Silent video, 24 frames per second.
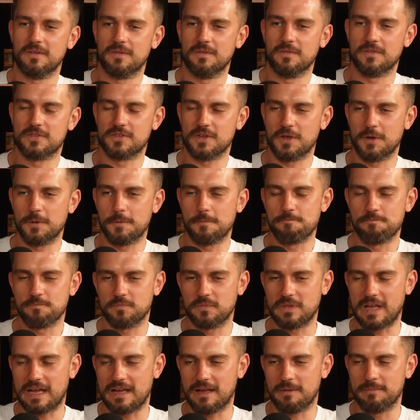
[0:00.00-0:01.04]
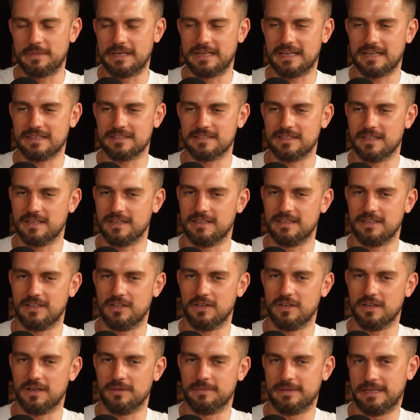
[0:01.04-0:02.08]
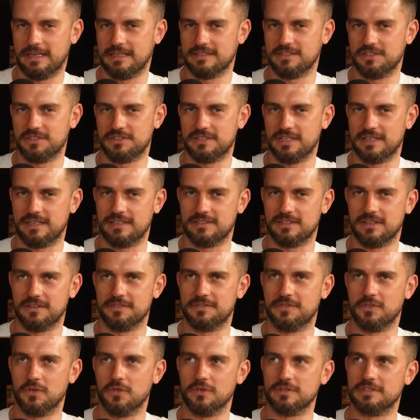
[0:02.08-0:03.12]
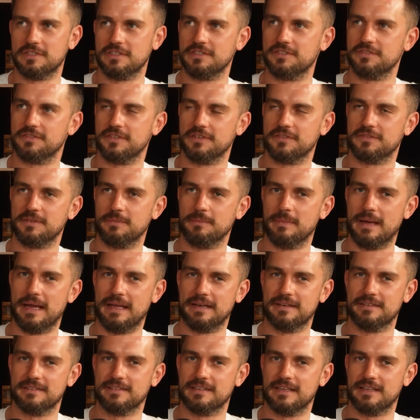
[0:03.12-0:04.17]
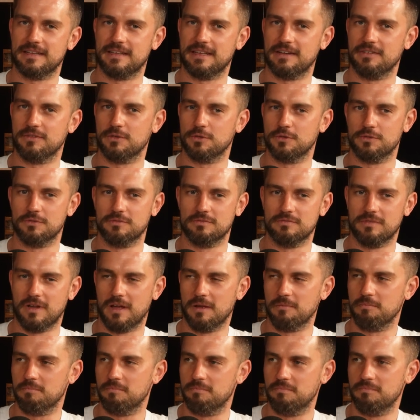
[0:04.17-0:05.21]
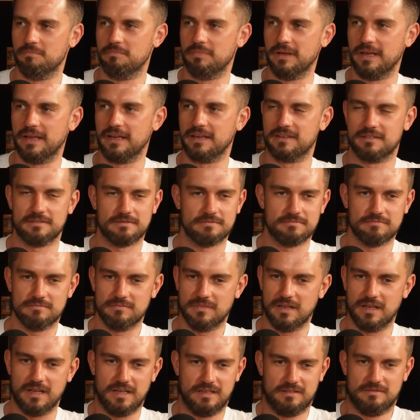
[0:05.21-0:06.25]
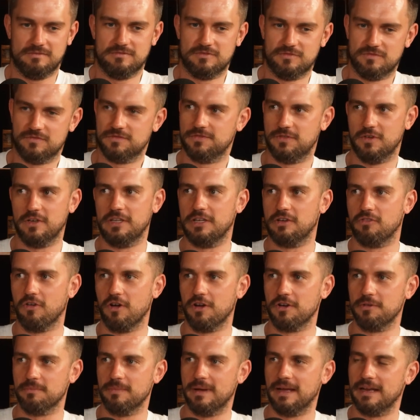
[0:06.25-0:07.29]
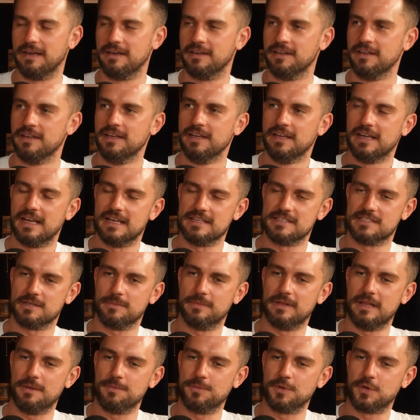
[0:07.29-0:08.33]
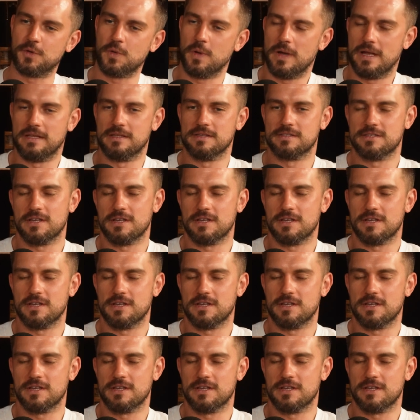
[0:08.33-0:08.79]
So as you said, there's like 40 to 50 men, and they're all like big, like fully grown men, and some of them were quitting.